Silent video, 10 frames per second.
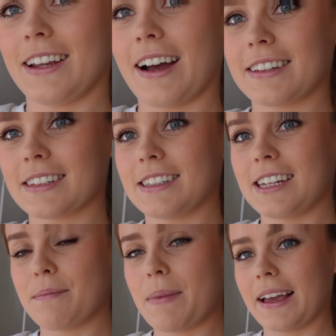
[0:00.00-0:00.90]
You guys can
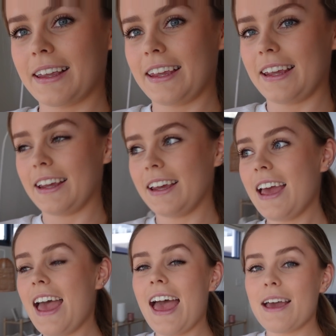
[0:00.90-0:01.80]
see it back here
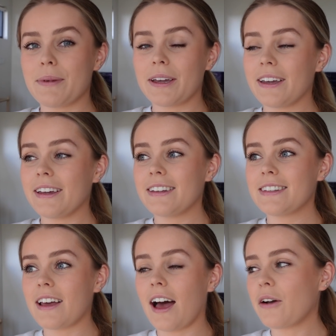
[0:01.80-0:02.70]

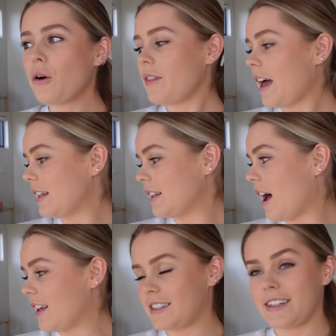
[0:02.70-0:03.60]
because I got that
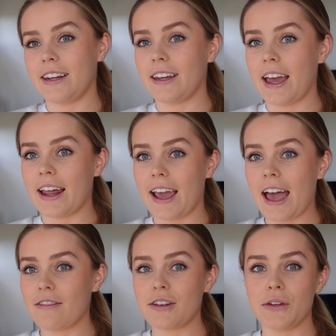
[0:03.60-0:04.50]
last year and I
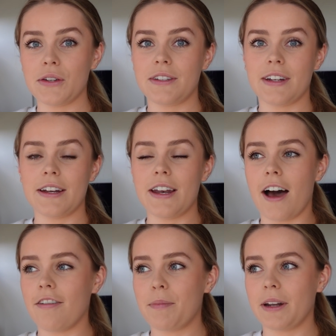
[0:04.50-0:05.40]
haven't used it
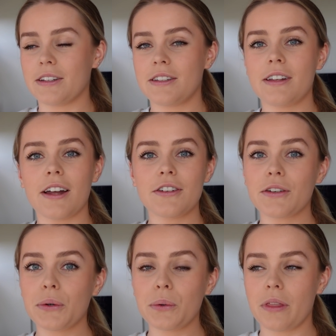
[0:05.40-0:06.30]
enough, but it's such a
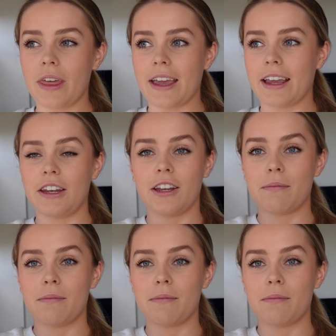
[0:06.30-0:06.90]
cool thing and you